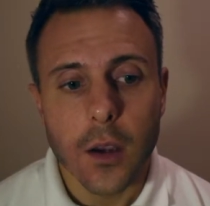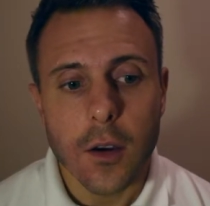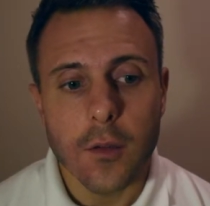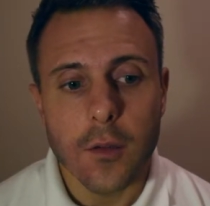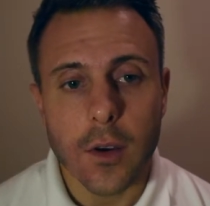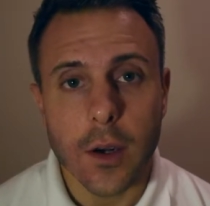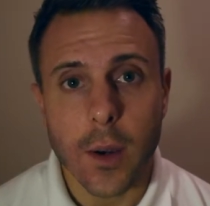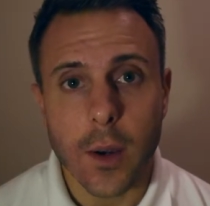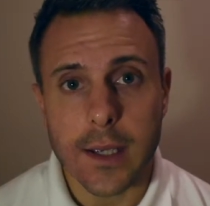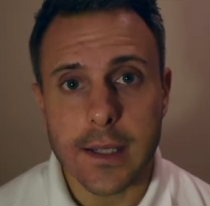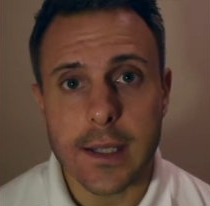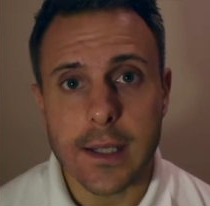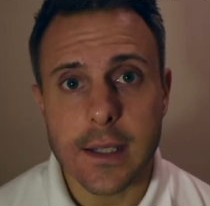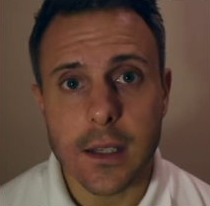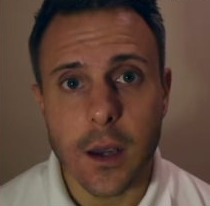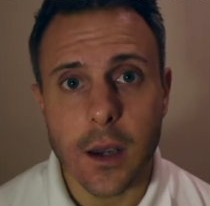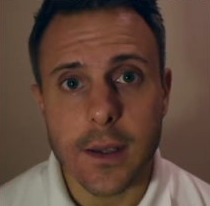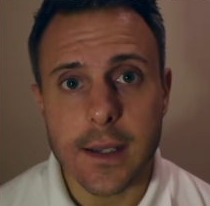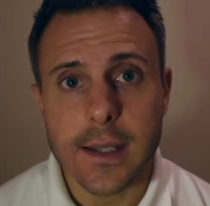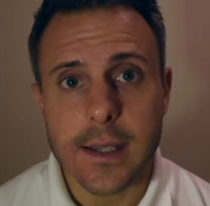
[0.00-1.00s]
requested to
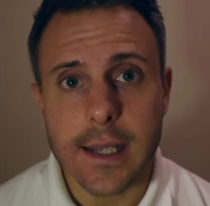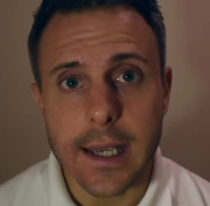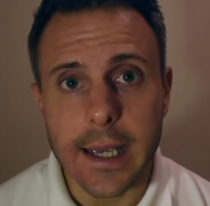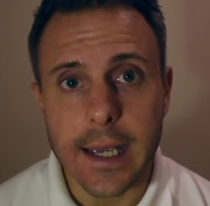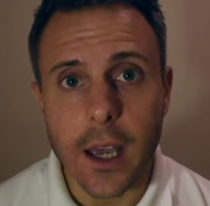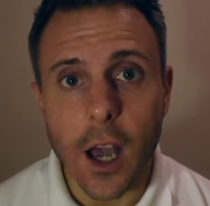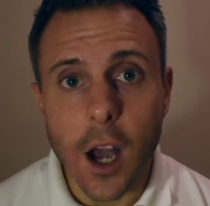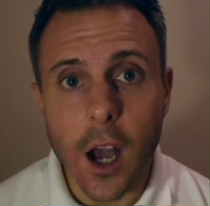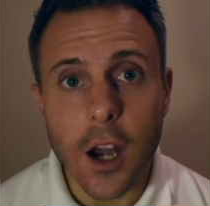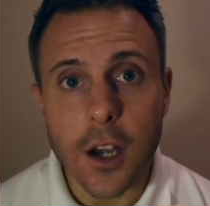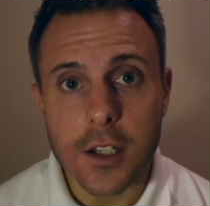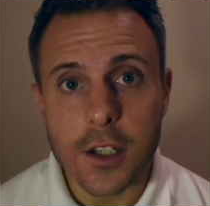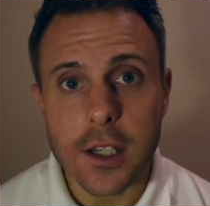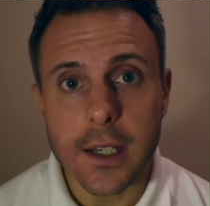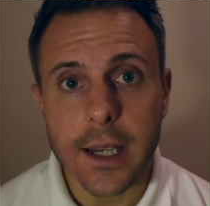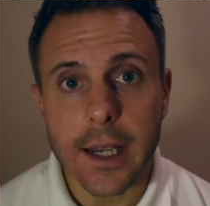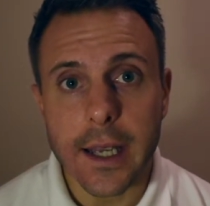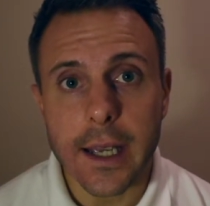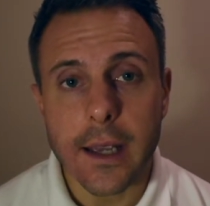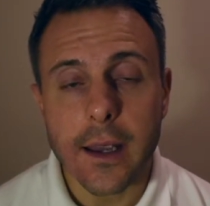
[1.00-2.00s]
go and see
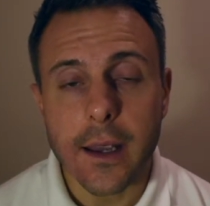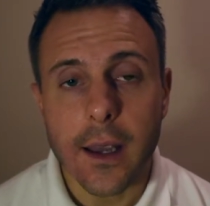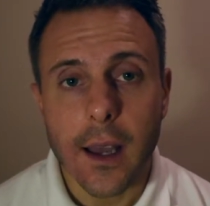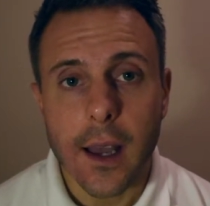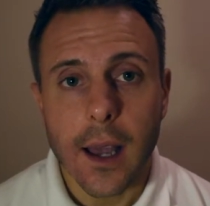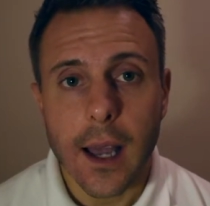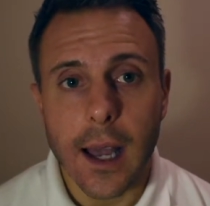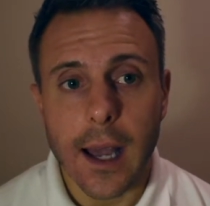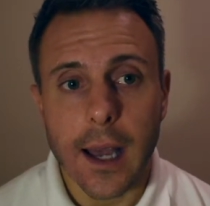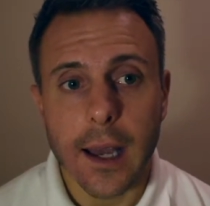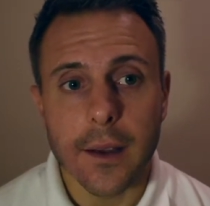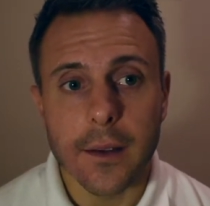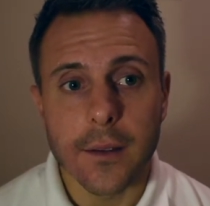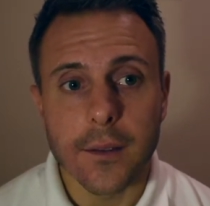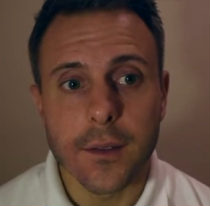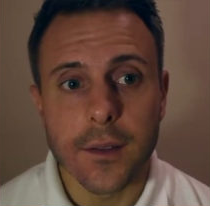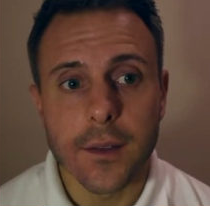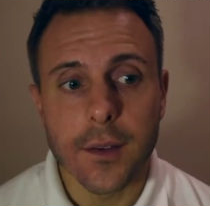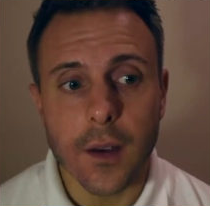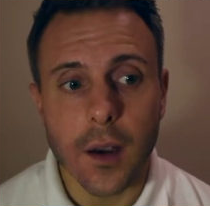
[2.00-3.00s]
urgently,
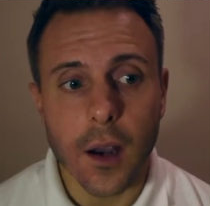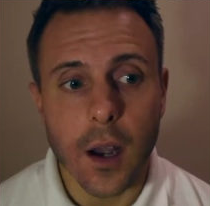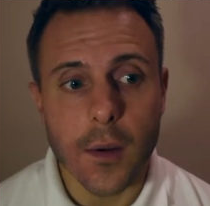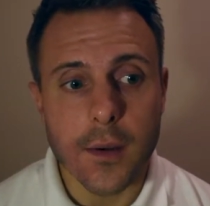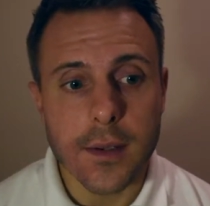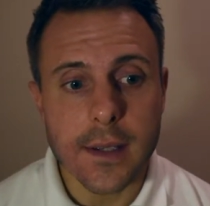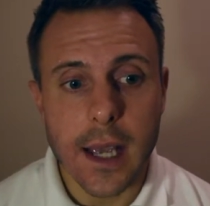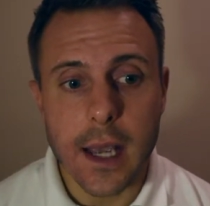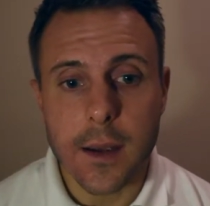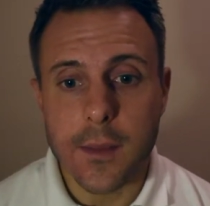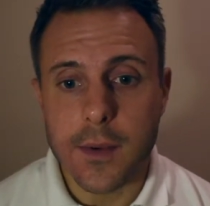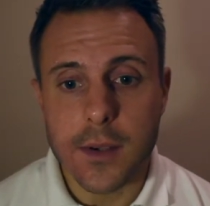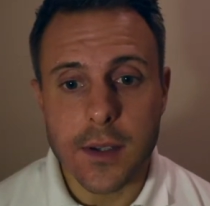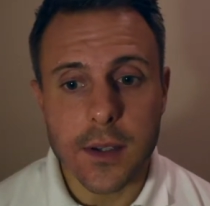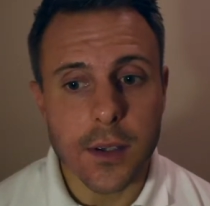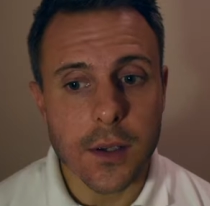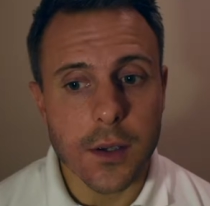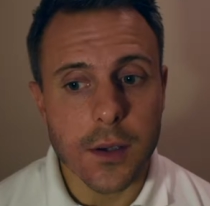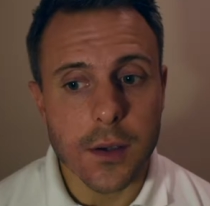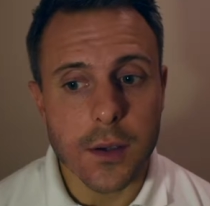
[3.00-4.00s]
and I was able
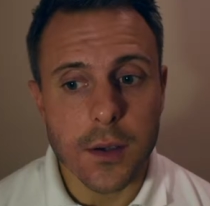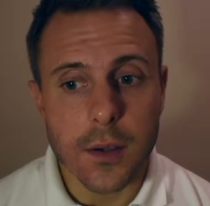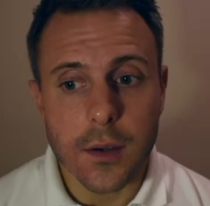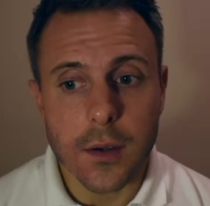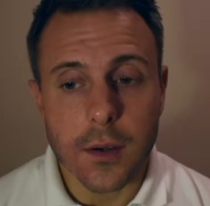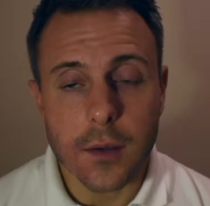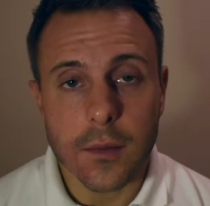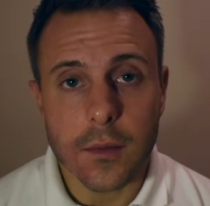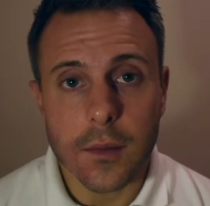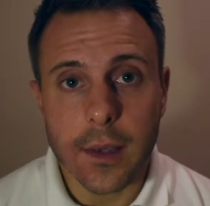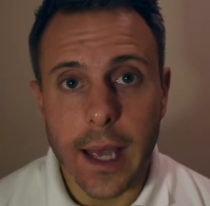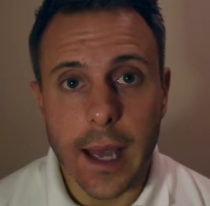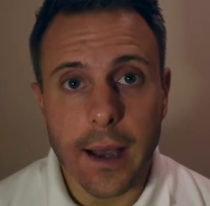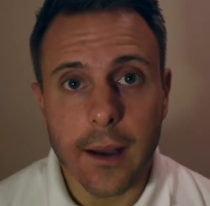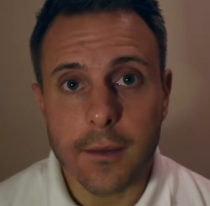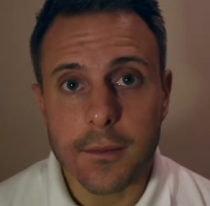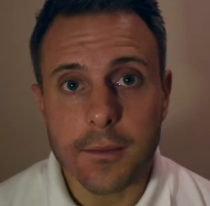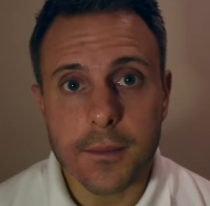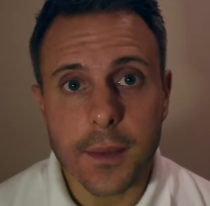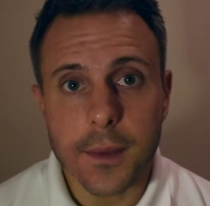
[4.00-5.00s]
to
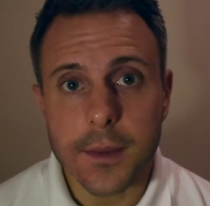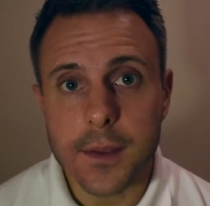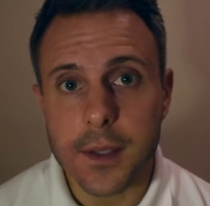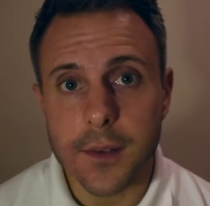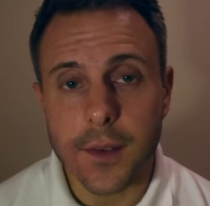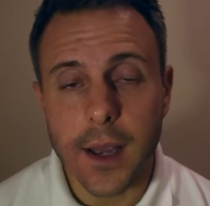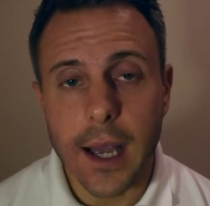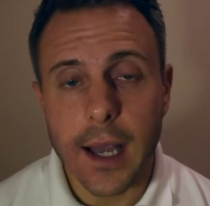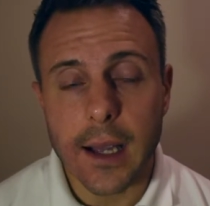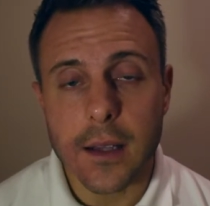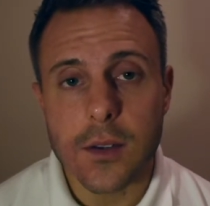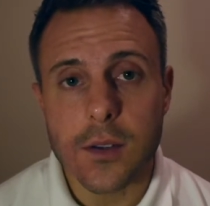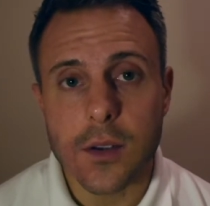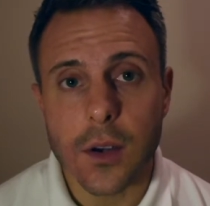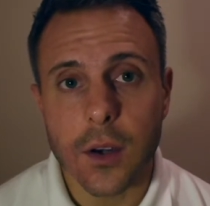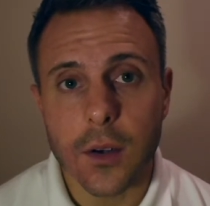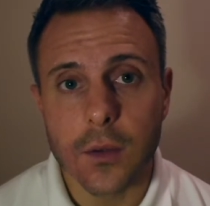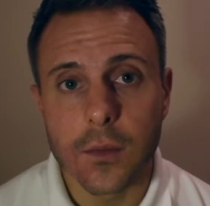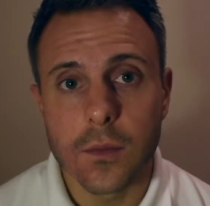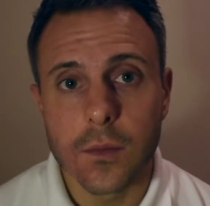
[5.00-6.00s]
get sort of
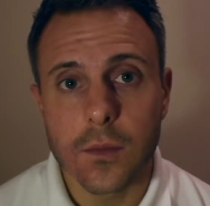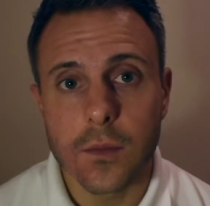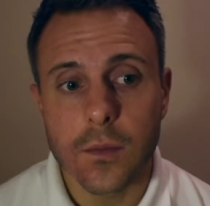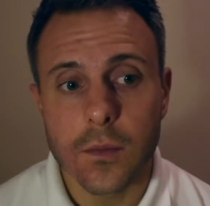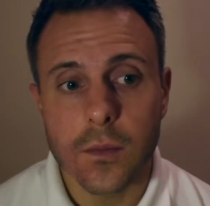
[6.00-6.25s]
hands-on